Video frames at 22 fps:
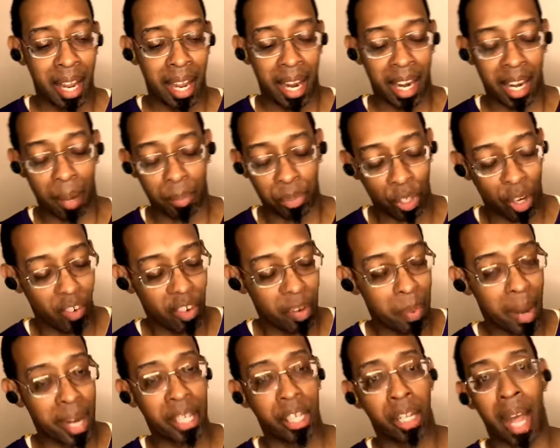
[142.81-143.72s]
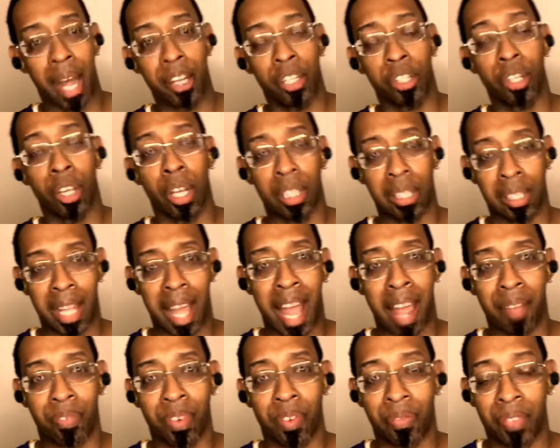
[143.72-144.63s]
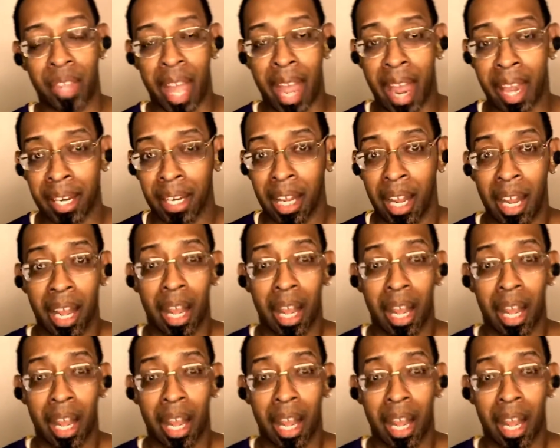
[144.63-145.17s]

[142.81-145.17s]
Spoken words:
And I'm sure everybody got a good laugh of that.